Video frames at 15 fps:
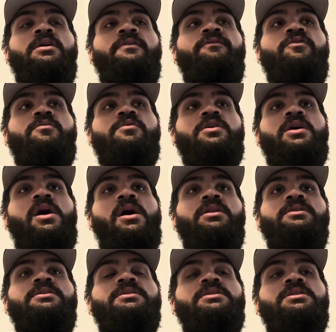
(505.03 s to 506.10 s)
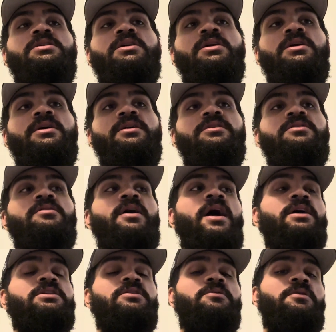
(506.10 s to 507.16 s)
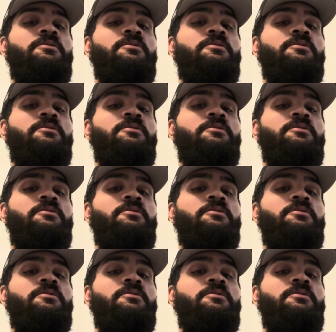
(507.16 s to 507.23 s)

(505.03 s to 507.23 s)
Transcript: Former college interaction.